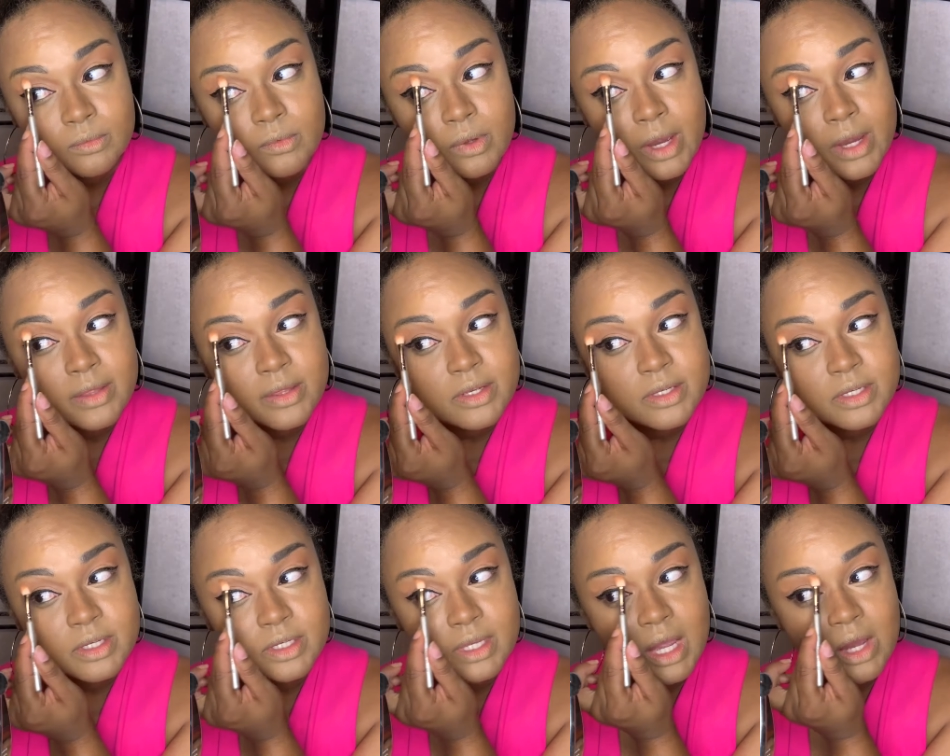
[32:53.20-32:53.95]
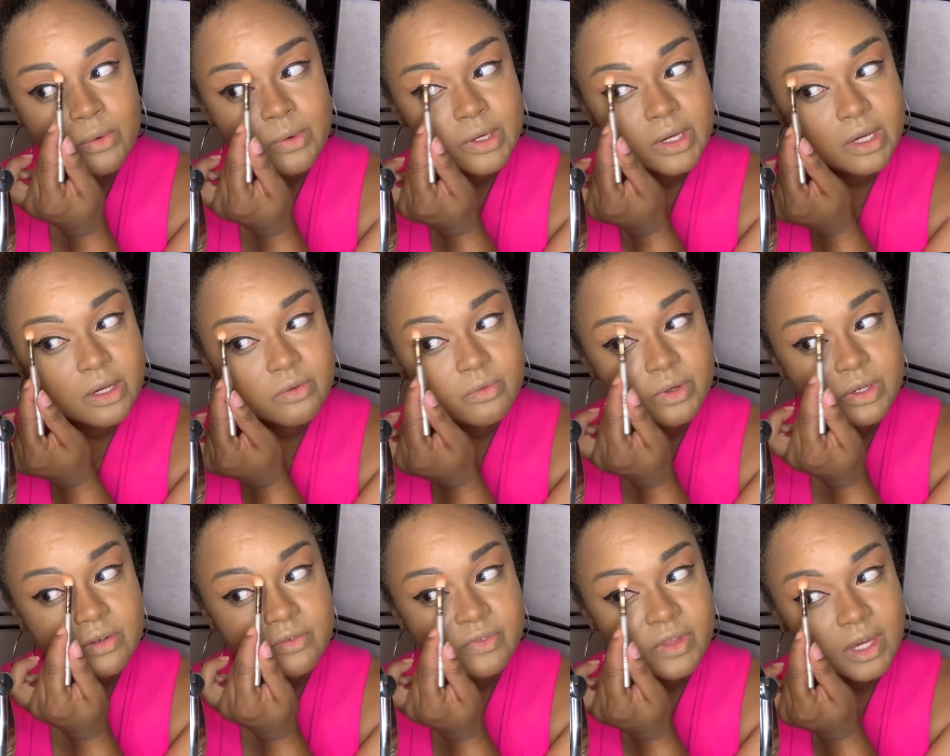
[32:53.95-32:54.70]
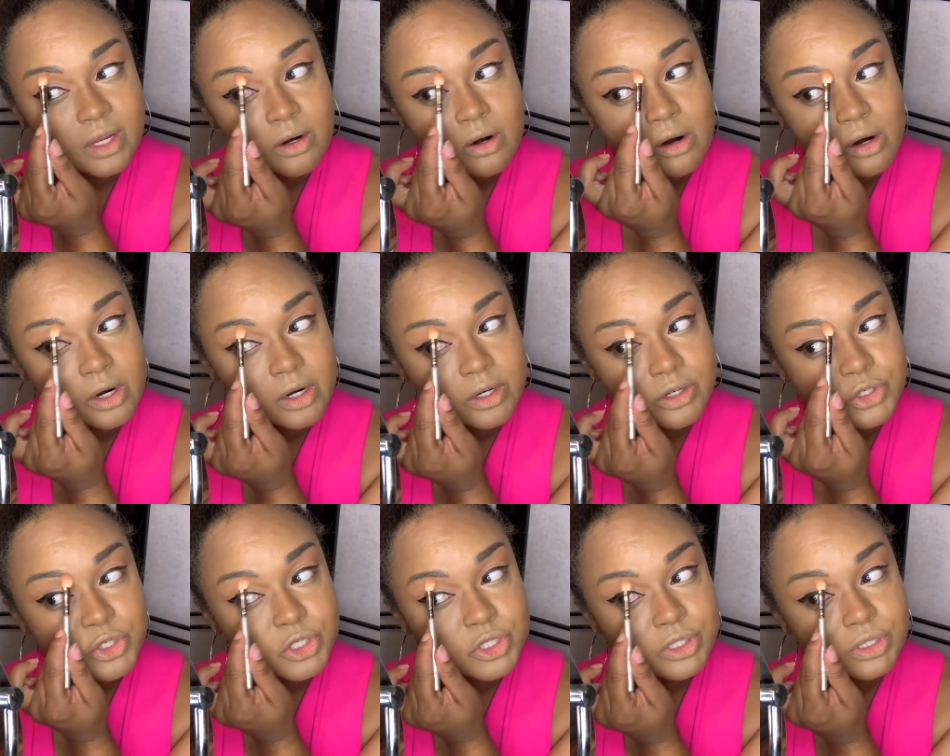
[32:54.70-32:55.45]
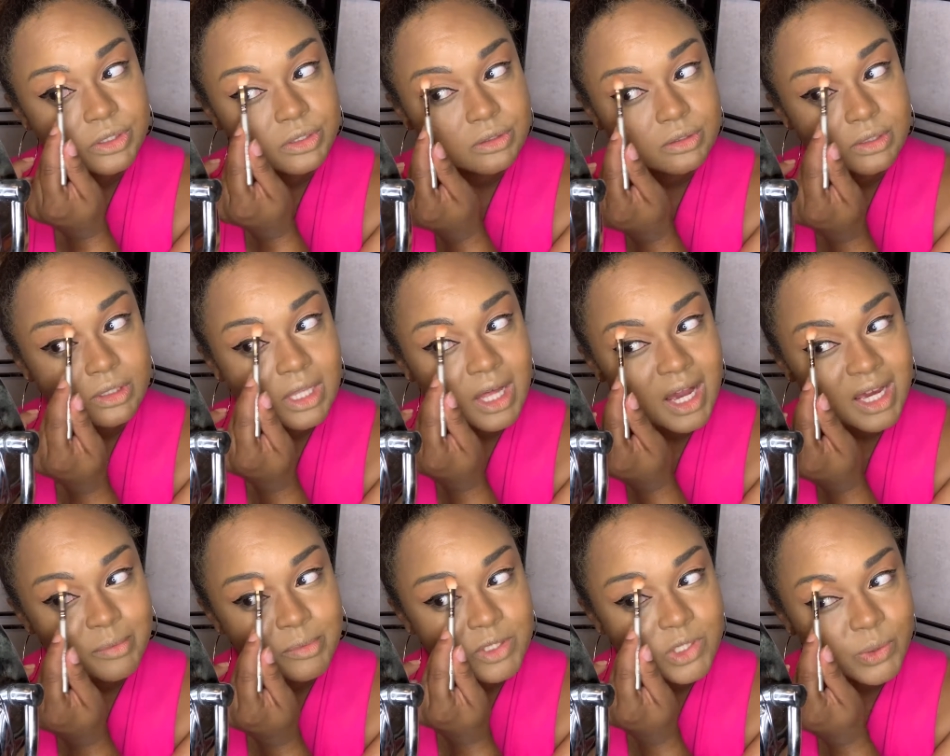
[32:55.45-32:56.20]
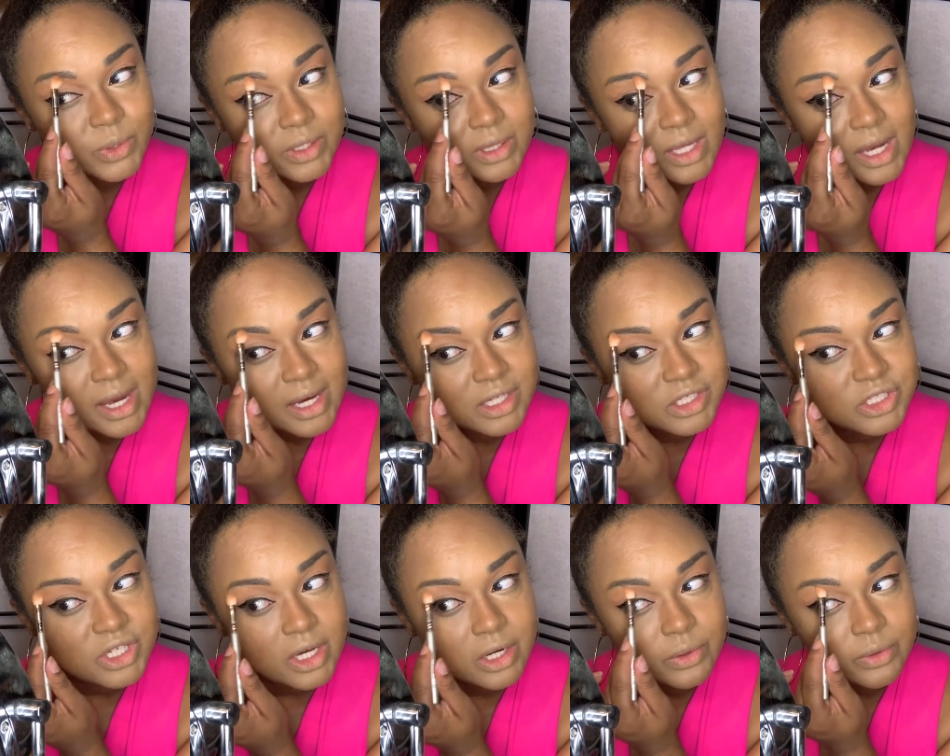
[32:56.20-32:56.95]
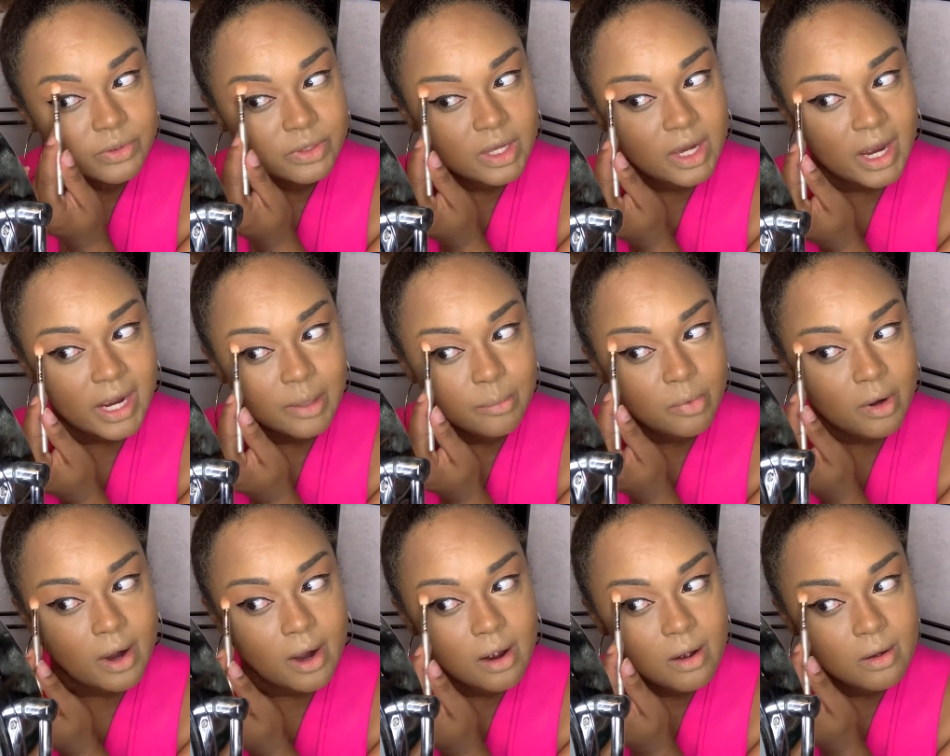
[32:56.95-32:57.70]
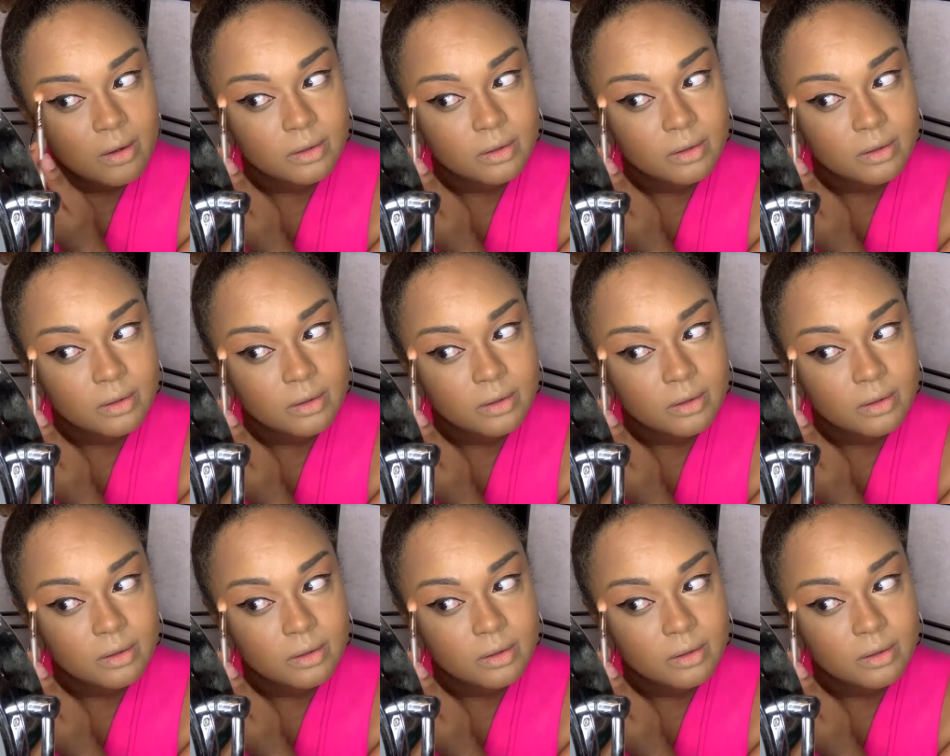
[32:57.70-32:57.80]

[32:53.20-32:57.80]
And this is how we get rid of that harsh line between the eyeshadow and the eyebrow.